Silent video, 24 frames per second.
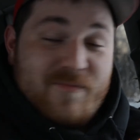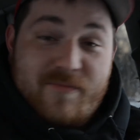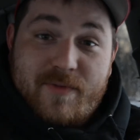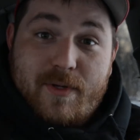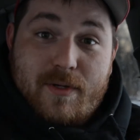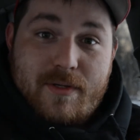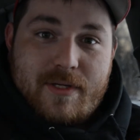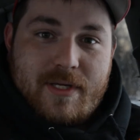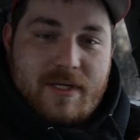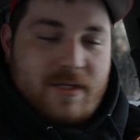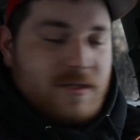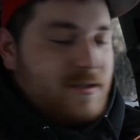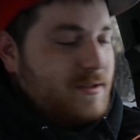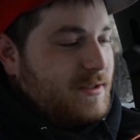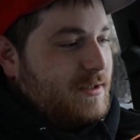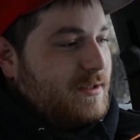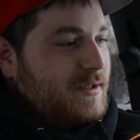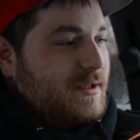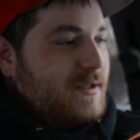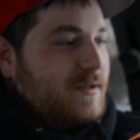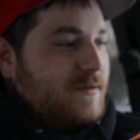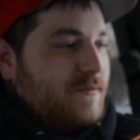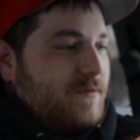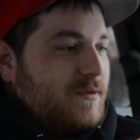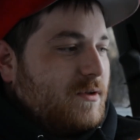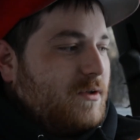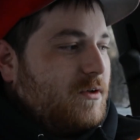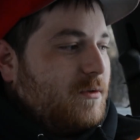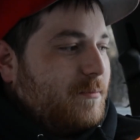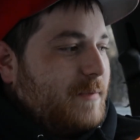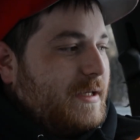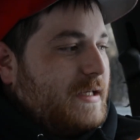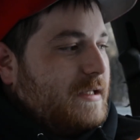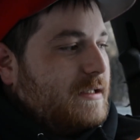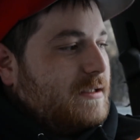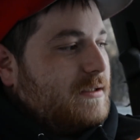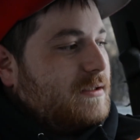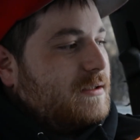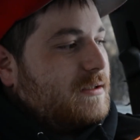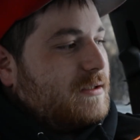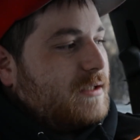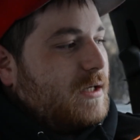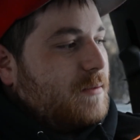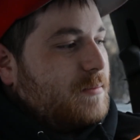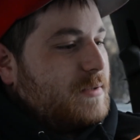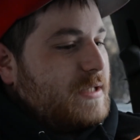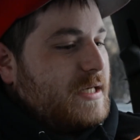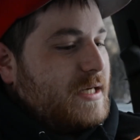Felt good for a little bit, a
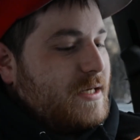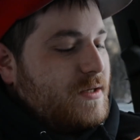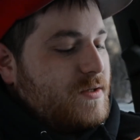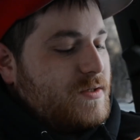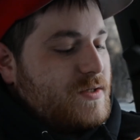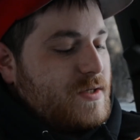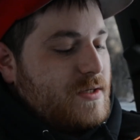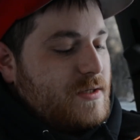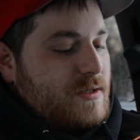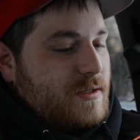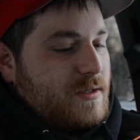couple days.